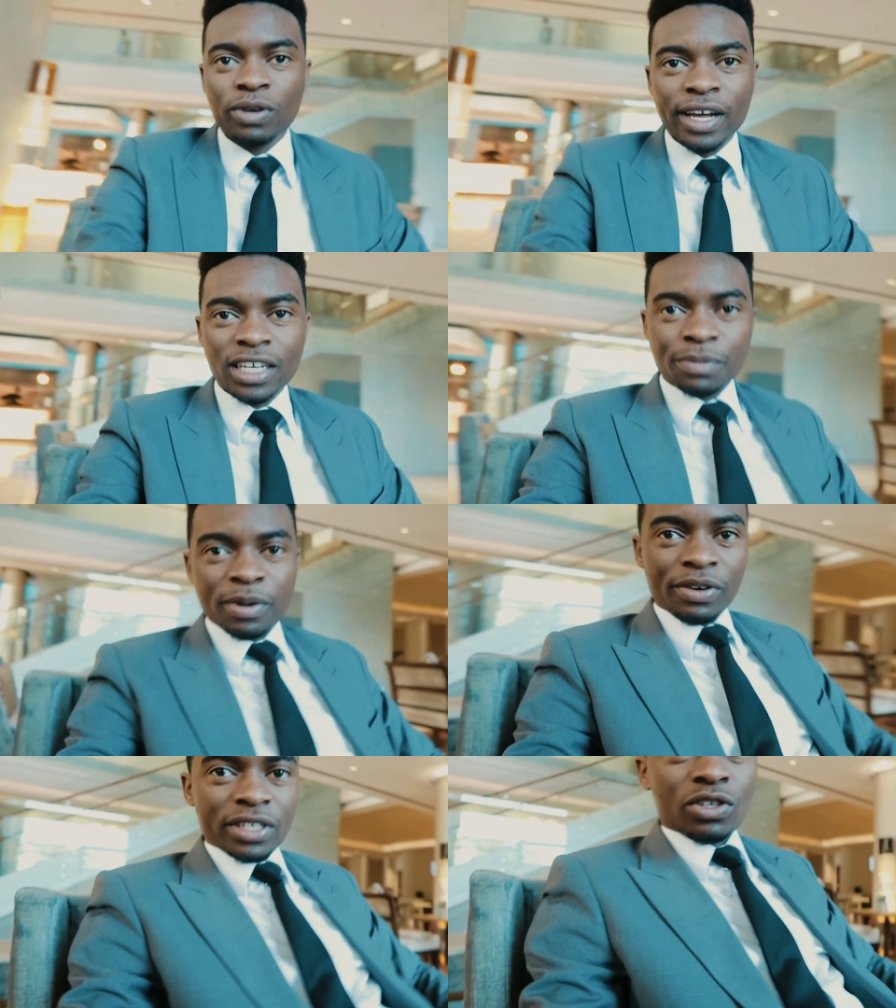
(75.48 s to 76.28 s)
to get
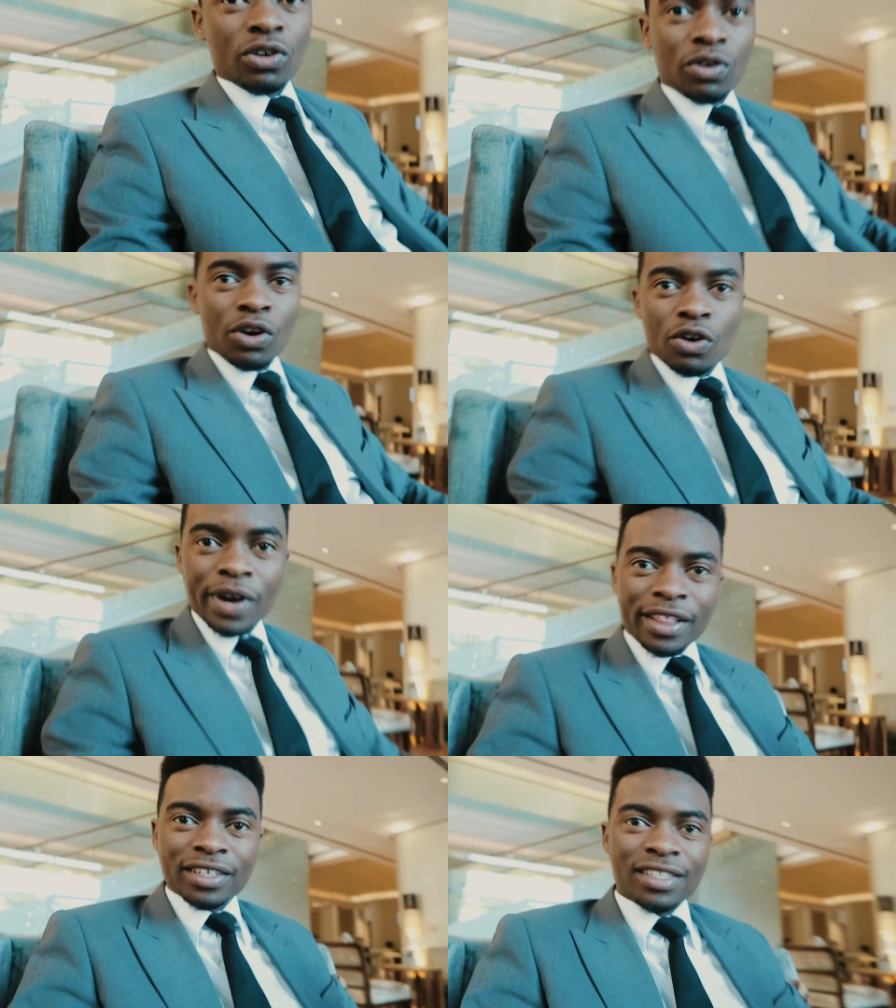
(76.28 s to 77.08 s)
experience so
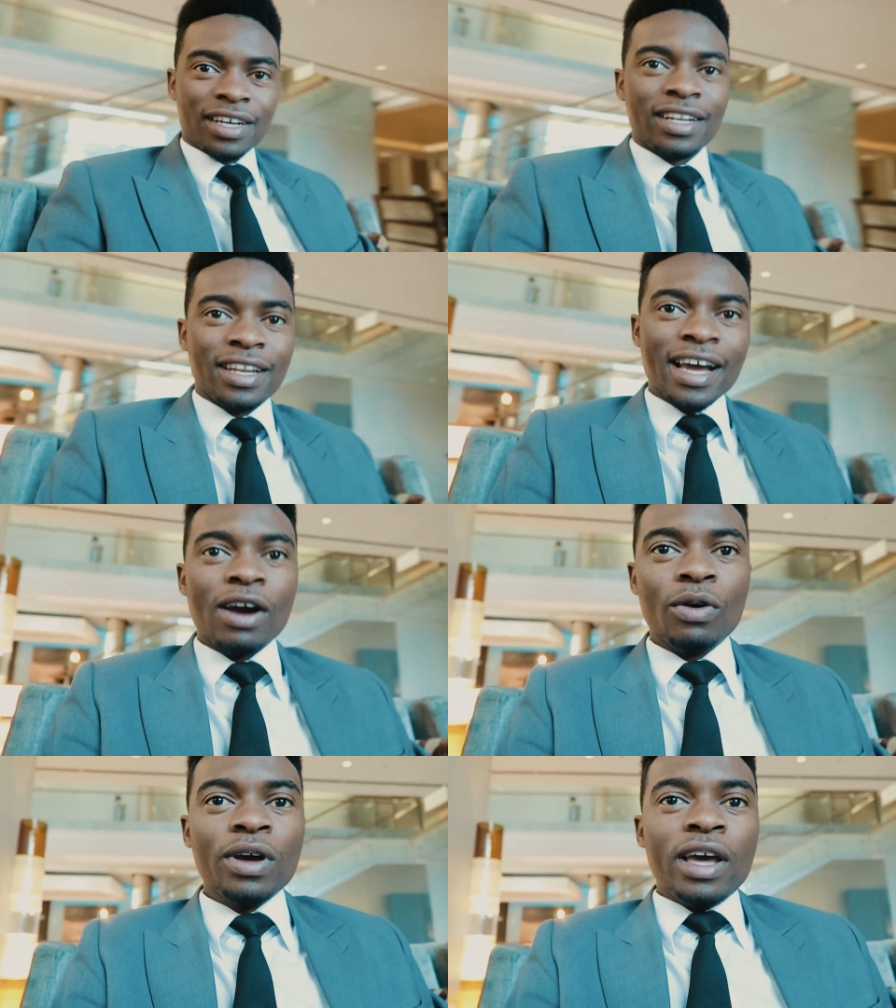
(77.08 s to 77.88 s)
rather start
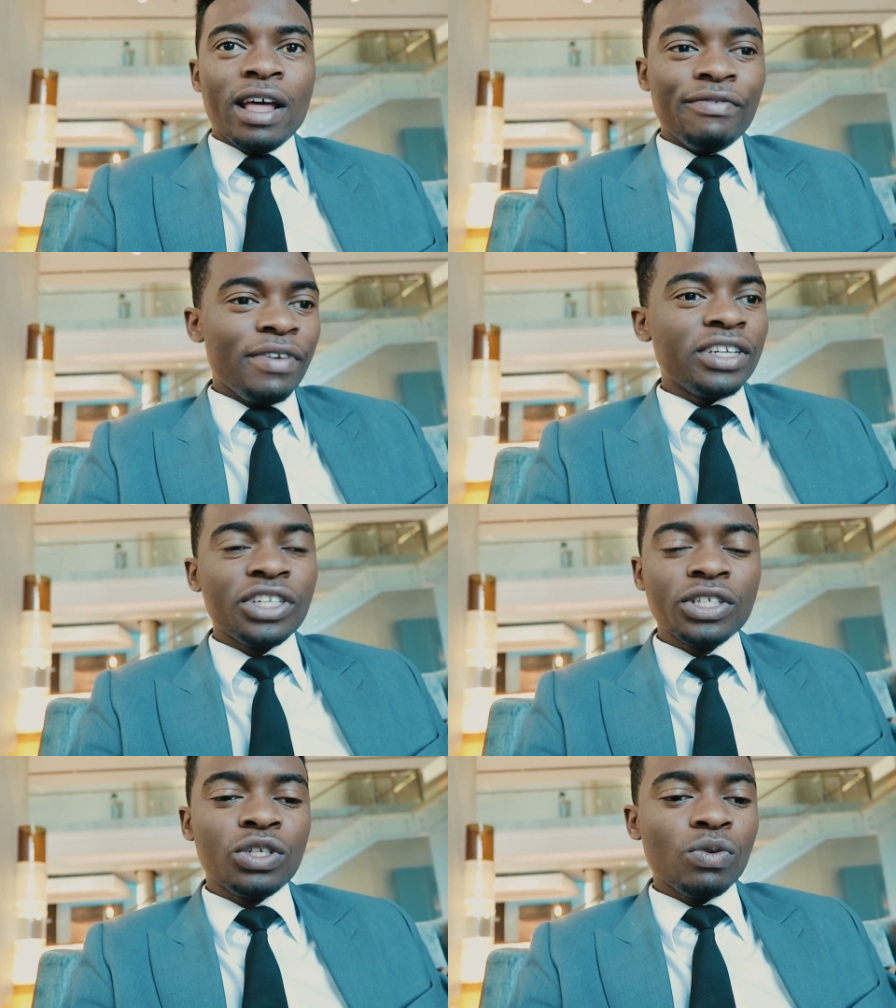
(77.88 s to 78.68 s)
now and
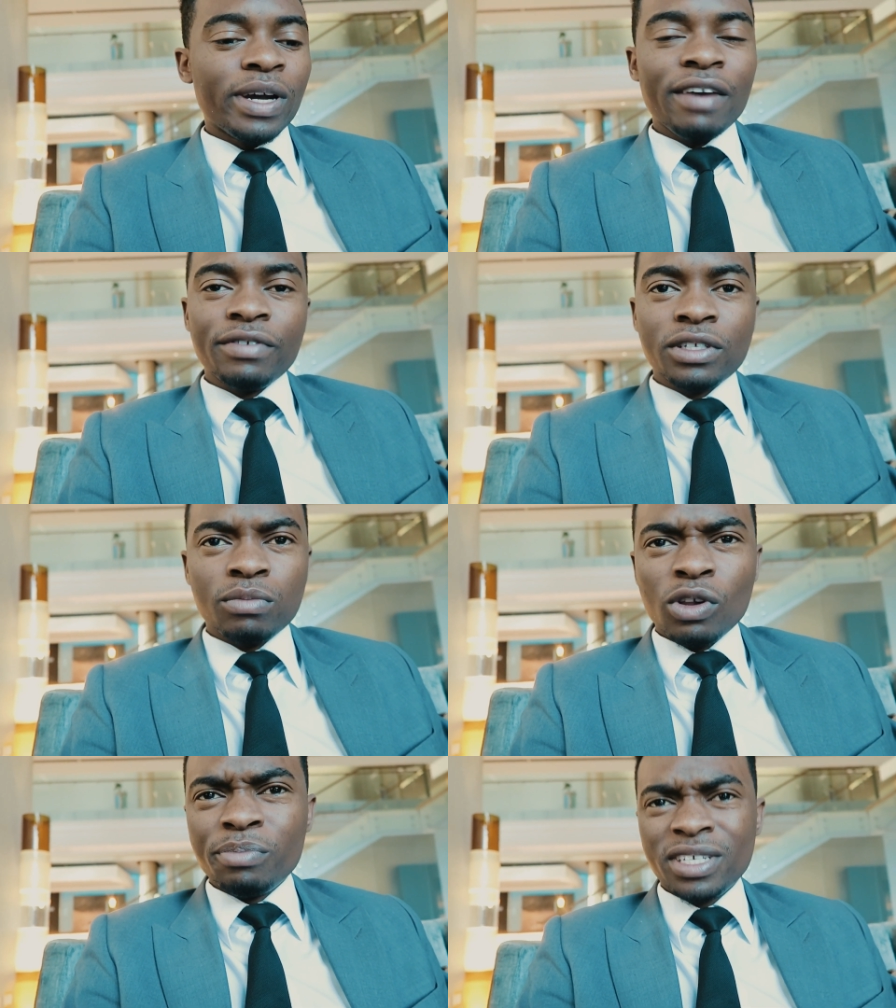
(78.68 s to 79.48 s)
venture into whatever
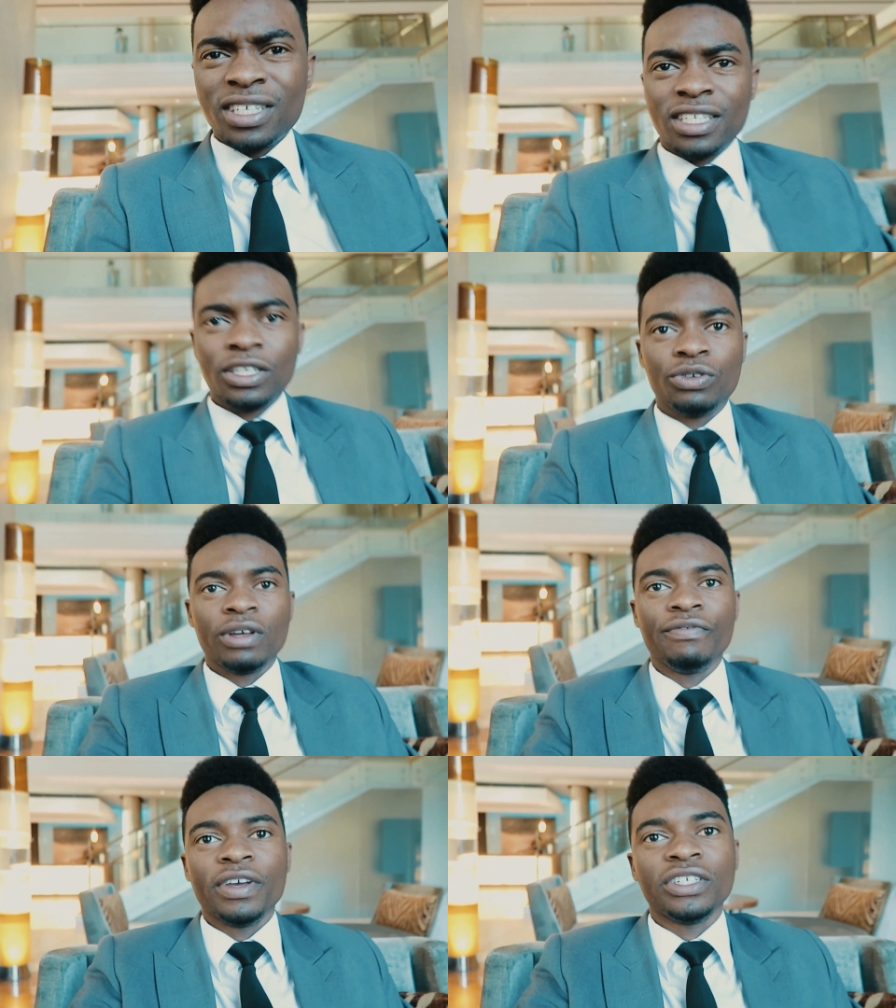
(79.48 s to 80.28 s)
small business that you
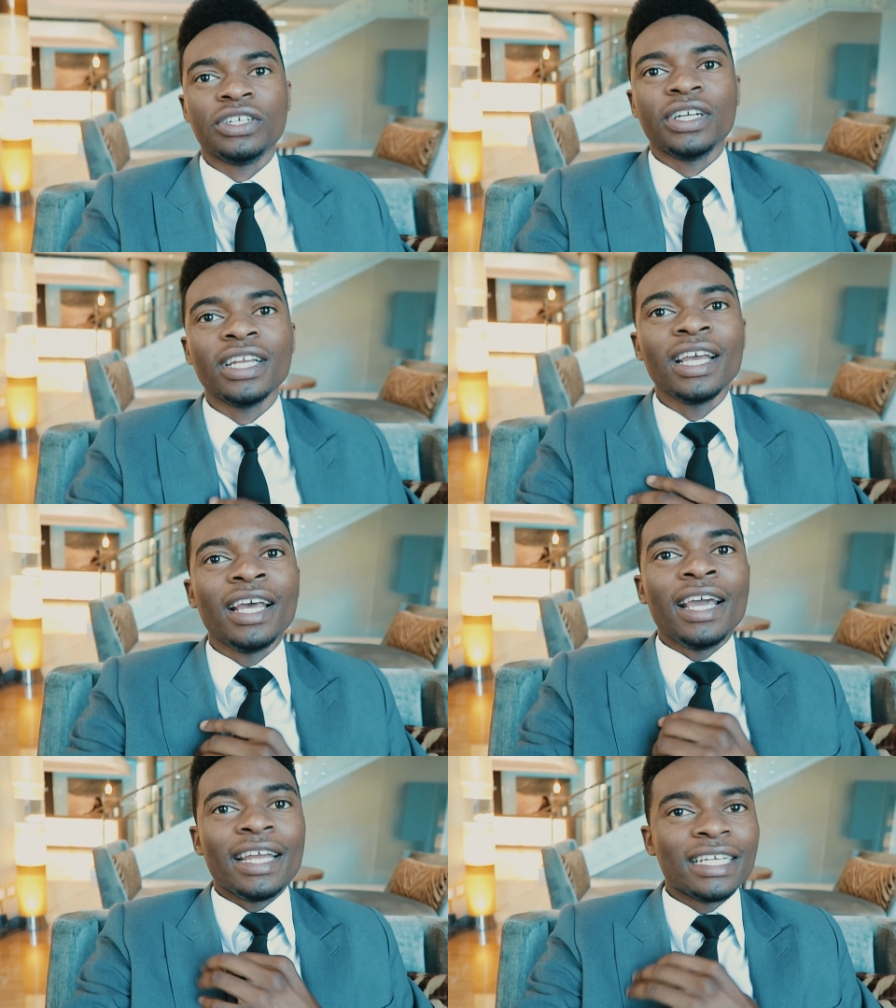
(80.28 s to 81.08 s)
can venture in
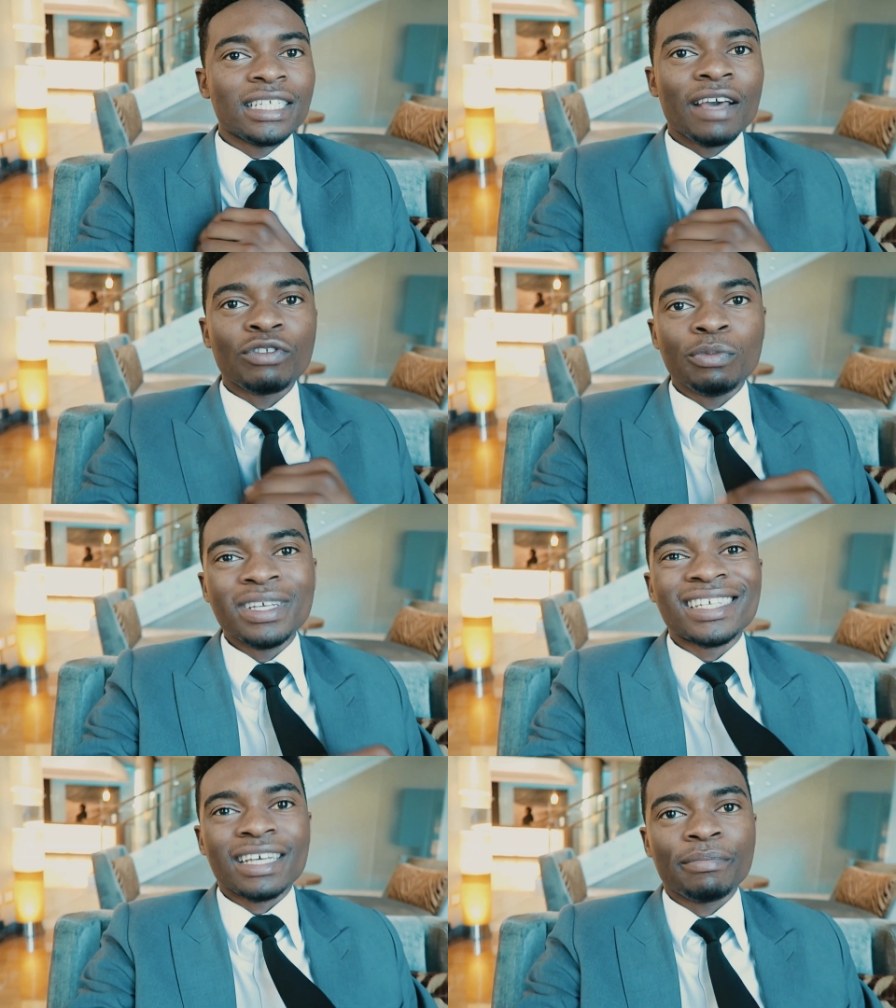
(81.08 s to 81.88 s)
it doesn't have to
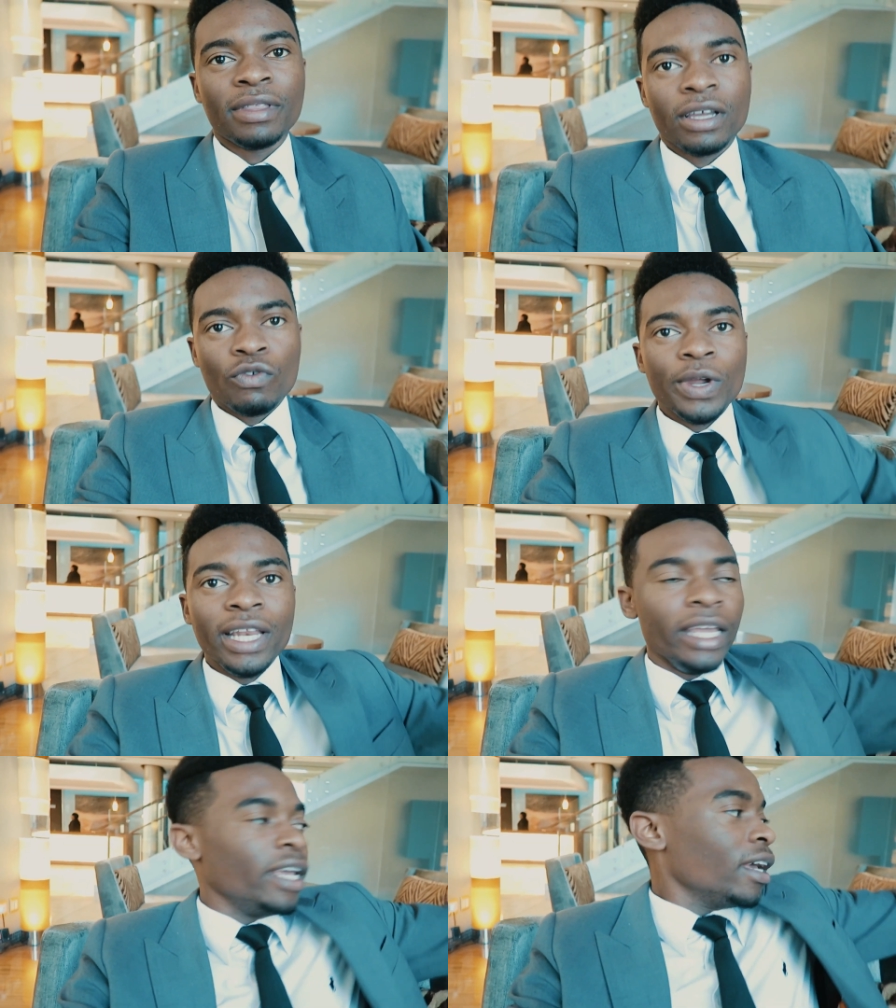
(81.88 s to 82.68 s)
be something
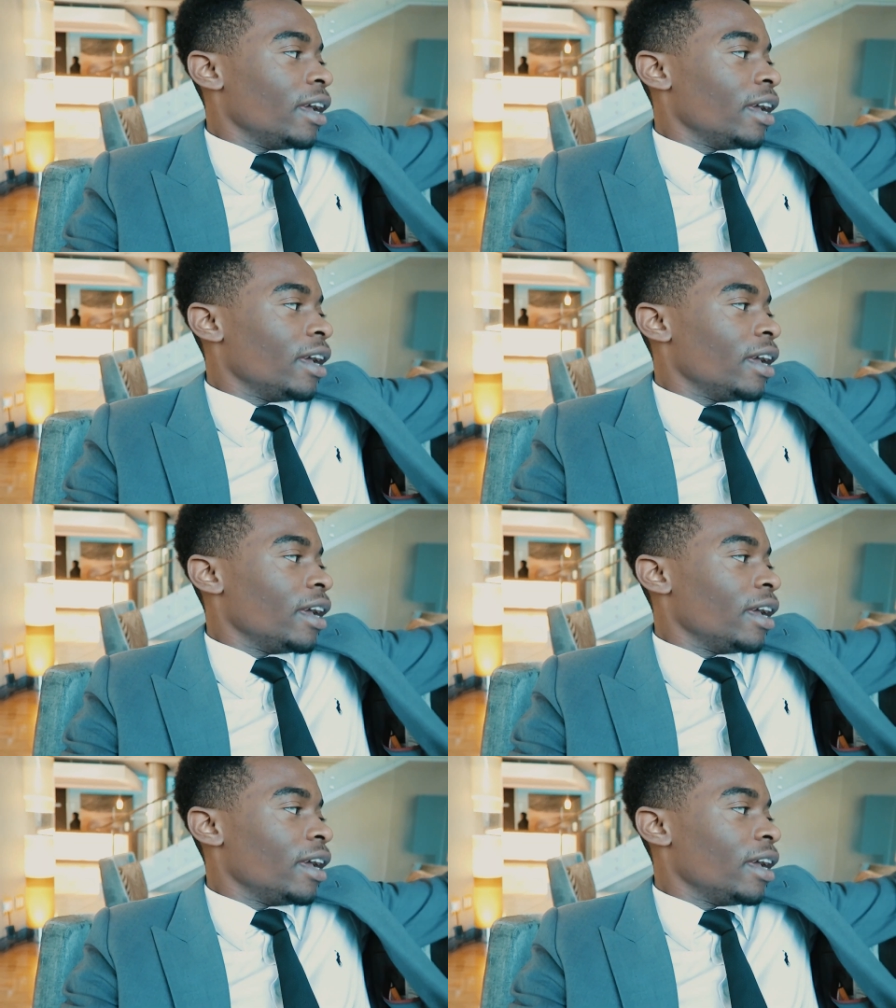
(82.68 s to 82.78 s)
really